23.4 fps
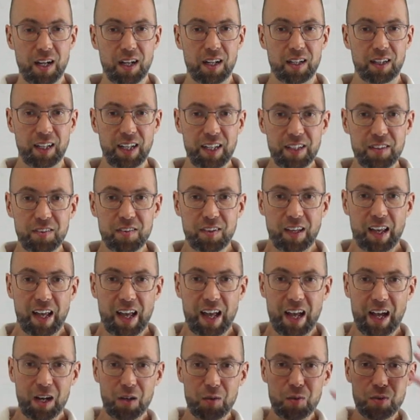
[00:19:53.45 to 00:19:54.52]

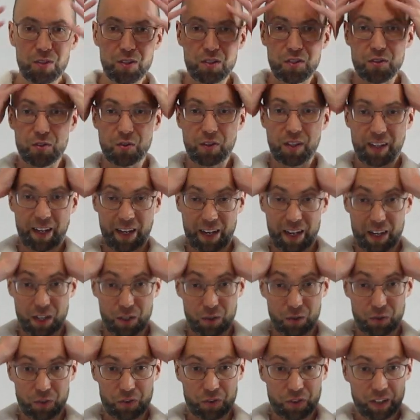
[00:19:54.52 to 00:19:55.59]
how would you
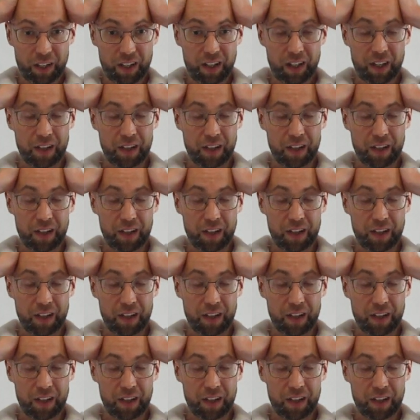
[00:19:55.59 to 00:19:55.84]
count